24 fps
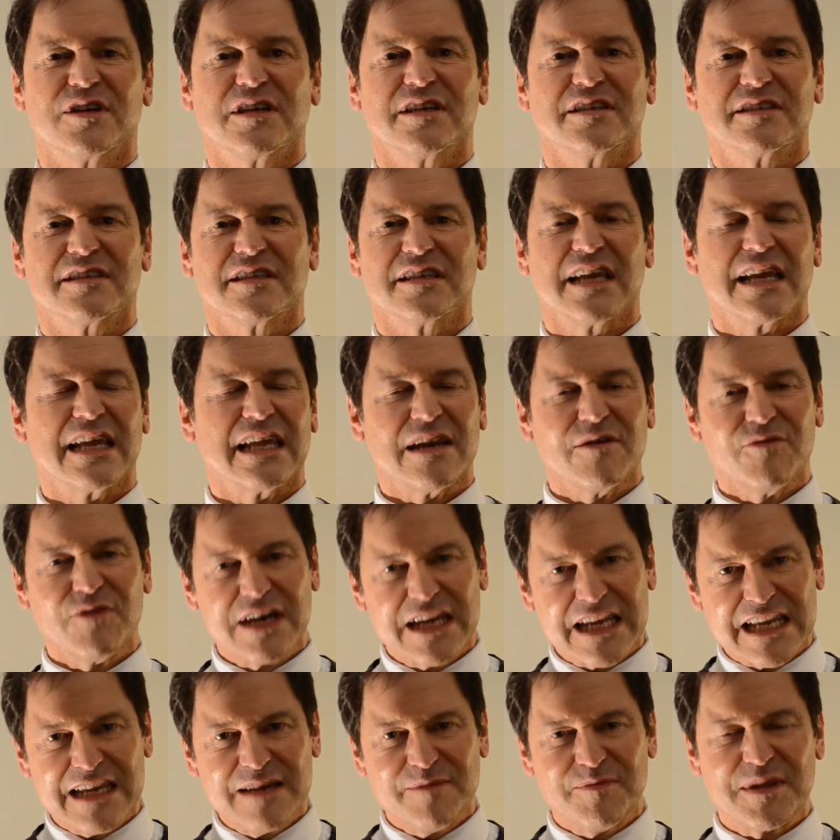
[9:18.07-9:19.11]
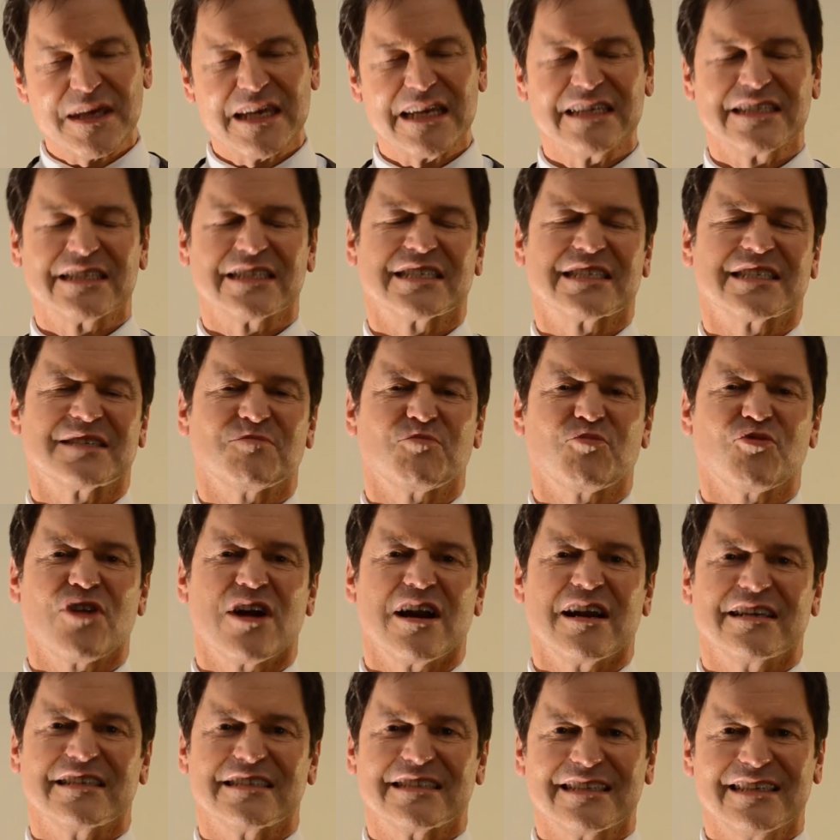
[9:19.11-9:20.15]
get today. And I want to keep that as a
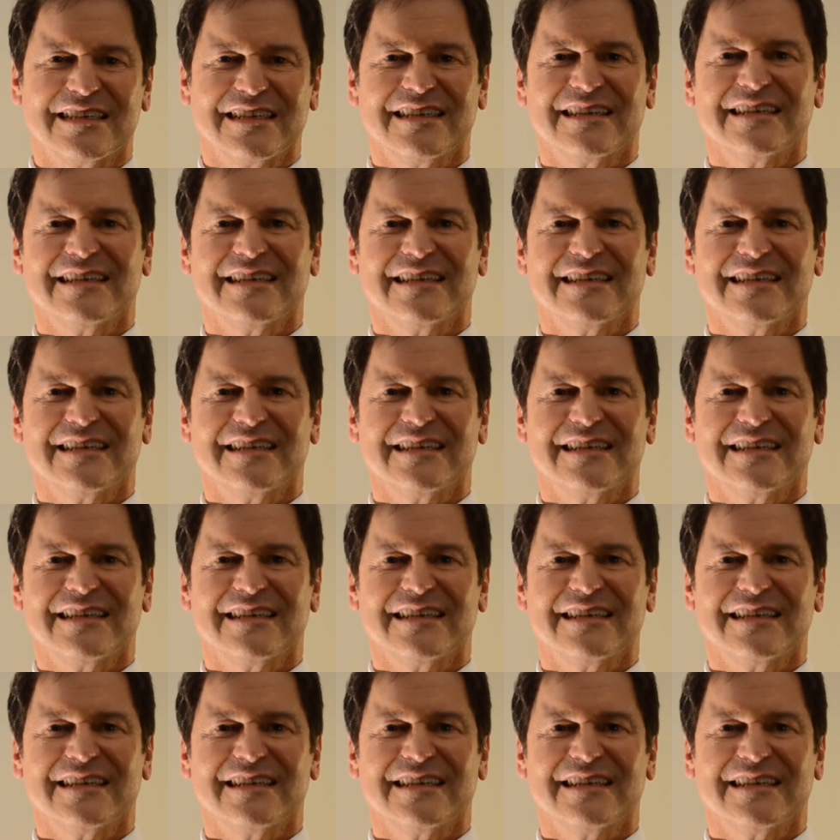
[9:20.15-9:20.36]
surprise.